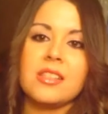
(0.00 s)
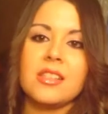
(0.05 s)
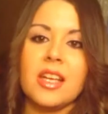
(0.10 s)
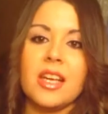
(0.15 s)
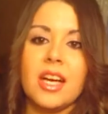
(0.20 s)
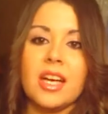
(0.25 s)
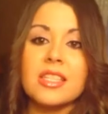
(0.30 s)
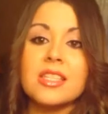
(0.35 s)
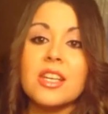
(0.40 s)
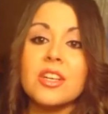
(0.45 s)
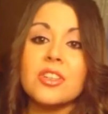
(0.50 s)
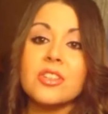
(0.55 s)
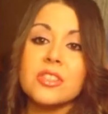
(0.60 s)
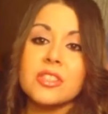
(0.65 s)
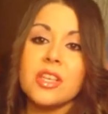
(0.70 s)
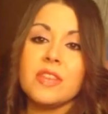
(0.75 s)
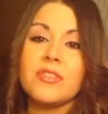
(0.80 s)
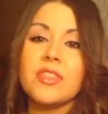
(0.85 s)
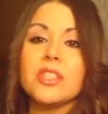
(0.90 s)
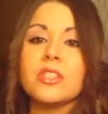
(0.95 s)
like I said, her
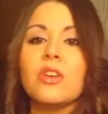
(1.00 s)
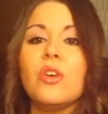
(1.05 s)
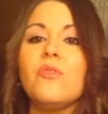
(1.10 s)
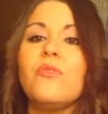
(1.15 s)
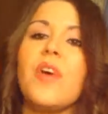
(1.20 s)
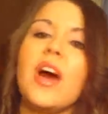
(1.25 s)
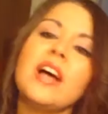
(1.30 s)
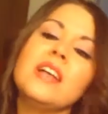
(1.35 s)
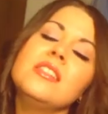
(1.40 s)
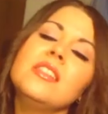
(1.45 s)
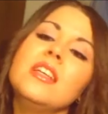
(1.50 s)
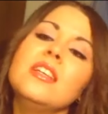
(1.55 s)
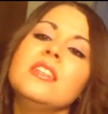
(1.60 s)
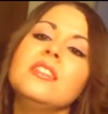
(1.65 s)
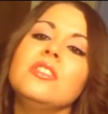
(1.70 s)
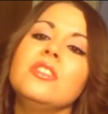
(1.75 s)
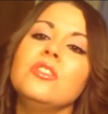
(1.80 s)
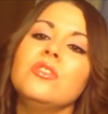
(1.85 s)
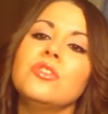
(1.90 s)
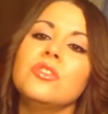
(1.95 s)
stuff does go fast and
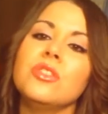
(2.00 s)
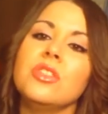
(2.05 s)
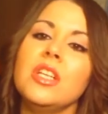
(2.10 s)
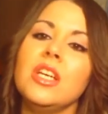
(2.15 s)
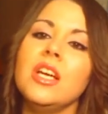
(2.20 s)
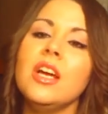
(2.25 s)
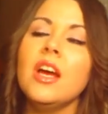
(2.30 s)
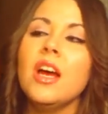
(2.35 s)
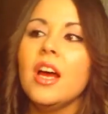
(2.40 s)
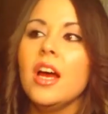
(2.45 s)
it's usually